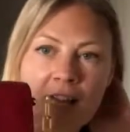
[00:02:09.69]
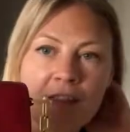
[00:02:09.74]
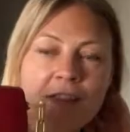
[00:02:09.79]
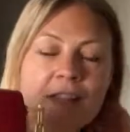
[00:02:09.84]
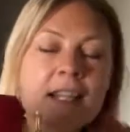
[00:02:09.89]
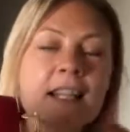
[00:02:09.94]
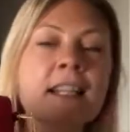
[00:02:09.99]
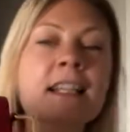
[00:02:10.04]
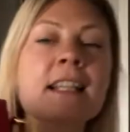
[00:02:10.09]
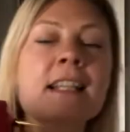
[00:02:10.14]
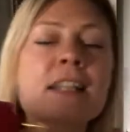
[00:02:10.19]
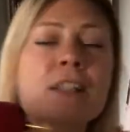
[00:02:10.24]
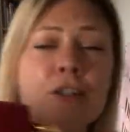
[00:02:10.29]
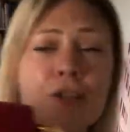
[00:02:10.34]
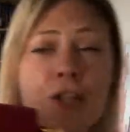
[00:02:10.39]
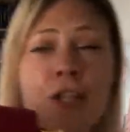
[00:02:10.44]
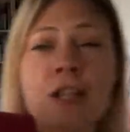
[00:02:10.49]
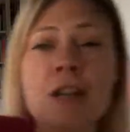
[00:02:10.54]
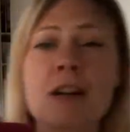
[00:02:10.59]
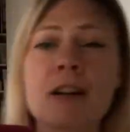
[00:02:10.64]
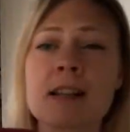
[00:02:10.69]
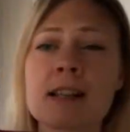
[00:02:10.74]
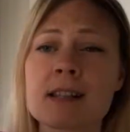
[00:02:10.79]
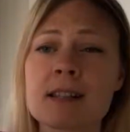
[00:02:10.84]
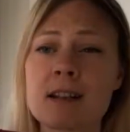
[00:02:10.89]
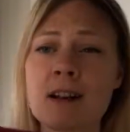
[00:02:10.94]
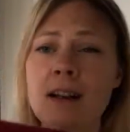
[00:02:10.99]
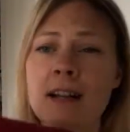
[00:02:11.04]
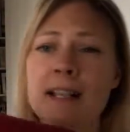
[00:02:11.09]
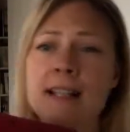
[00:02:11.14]
I think and it's such a nice
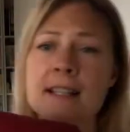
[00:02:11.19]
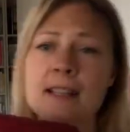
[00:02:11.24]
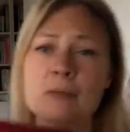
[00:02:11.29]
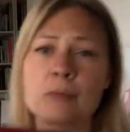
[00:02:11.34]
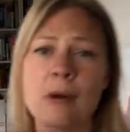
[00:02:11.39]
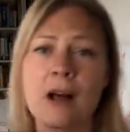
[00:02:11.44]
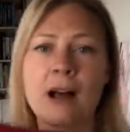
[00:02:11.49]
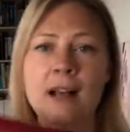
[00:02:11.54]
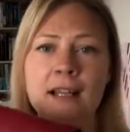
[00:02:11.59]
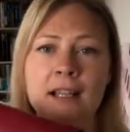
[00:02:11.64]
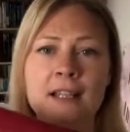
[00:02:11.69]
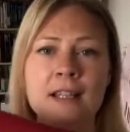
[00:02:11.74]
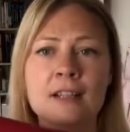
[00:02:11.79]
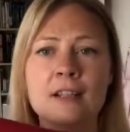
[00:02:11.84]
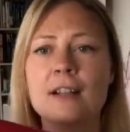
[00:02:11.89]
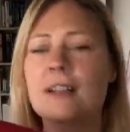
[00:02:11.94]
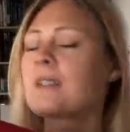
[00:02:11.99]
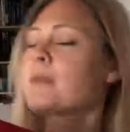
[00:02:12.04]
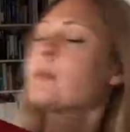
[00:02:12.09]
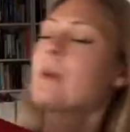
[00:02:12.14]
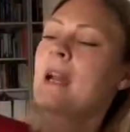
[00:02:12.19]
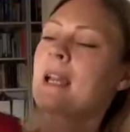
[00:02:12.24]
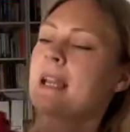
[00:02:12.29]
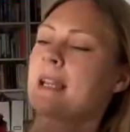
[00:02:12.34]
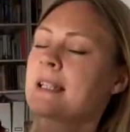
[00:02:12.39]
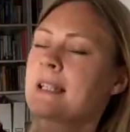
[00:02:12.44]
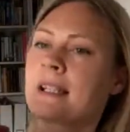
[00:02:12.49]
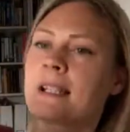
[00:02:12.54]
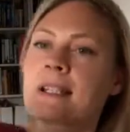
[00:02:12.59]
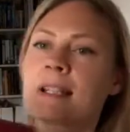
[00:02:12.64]
size as well and a nice
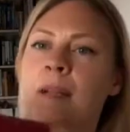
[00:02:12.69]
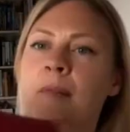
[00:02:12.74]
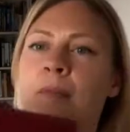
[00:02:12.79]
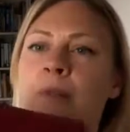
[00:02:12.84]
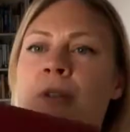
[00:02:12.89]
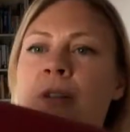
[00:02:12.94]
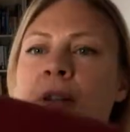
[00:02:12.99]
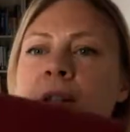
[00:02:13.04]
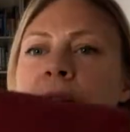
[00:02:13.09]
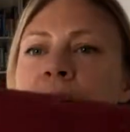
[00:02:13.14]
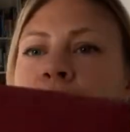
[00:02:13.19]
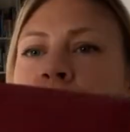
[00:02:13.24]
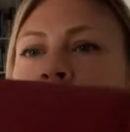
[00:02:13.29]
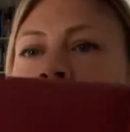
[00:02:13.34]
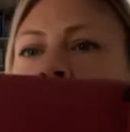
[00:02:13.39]
weight and it's like beautiful